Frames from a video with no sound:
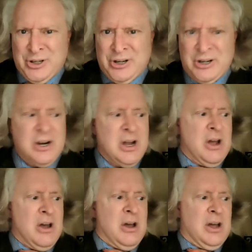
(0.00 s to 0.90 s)
her
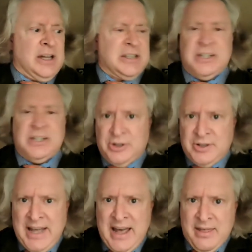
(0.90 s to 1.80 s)
until
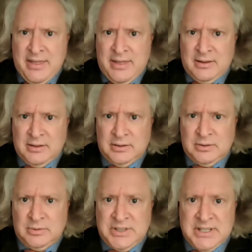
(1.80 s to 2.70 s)
her death,
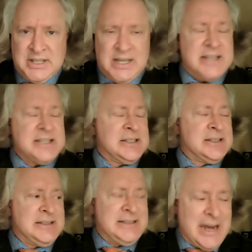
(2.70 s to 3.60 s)
which is an
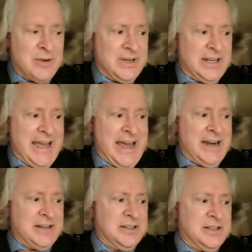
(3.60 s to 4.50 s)
astounding
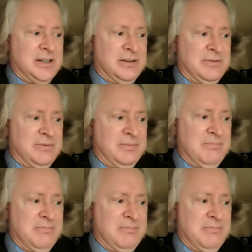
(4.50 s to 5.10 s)
act of